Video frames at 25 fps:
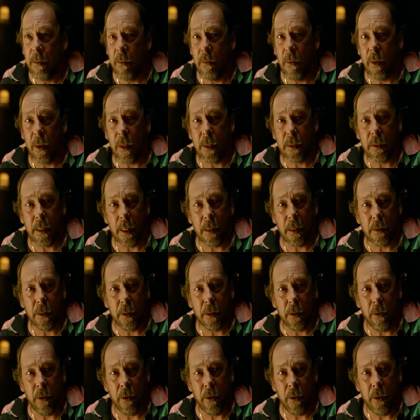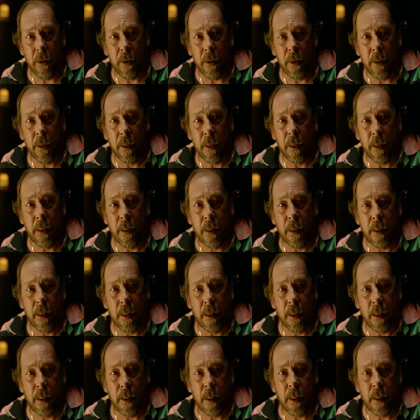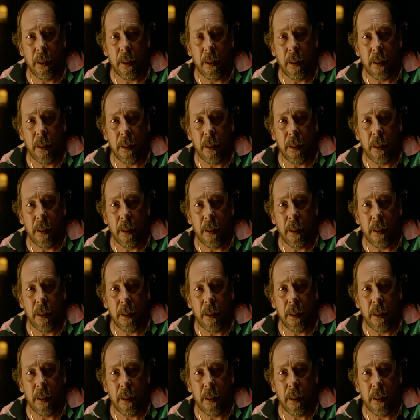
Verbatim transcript: I didn't see it. Well, no.